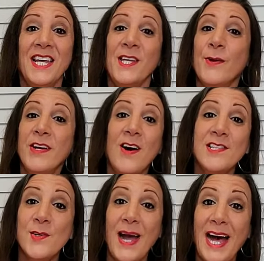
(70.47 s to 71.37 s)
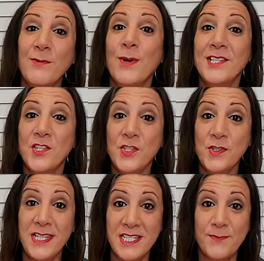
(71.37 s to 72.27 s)
You can also add 1 to 2
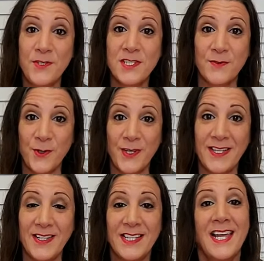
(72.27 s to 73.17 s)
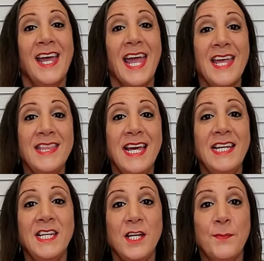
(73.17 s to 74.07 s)
teaspoons of oil, and then
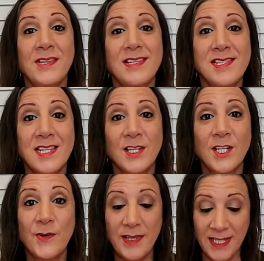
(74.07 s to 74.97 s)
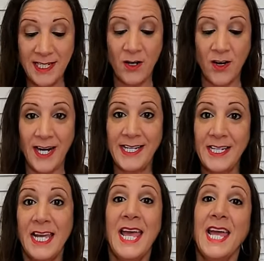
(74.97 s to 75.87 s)
you put the silicone lid on
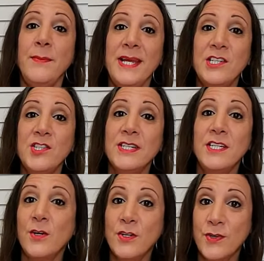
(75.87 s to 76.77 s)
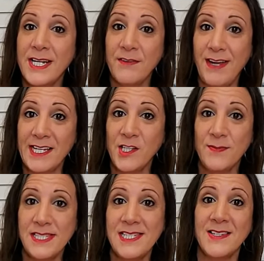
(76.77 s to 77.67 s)
and make sure you don't create a vacuum
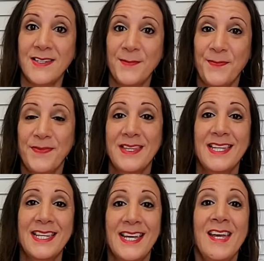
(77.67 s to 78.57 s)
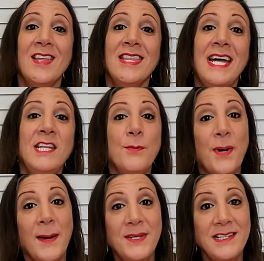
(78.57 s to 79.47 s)
seal. Then you
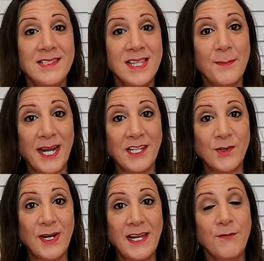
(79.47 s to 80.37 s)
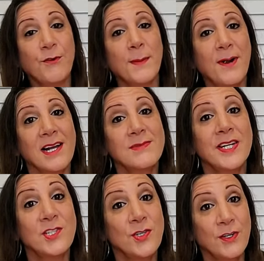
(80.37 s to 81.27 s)
pop it into the microwave for approximately
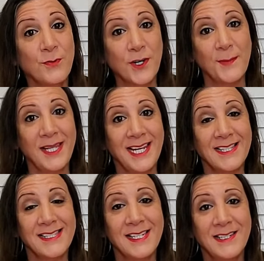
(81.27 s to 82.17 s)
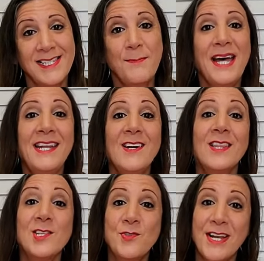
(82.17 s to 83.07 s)
2 to 4 minutes, depending on the
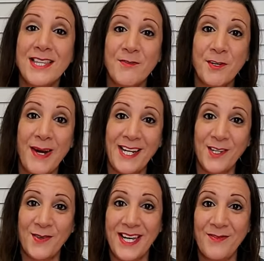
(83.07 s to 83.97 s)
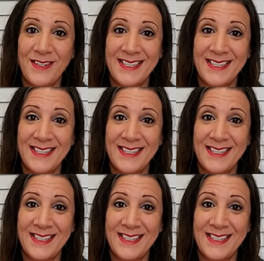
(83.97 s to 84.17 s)
strength of your microwave.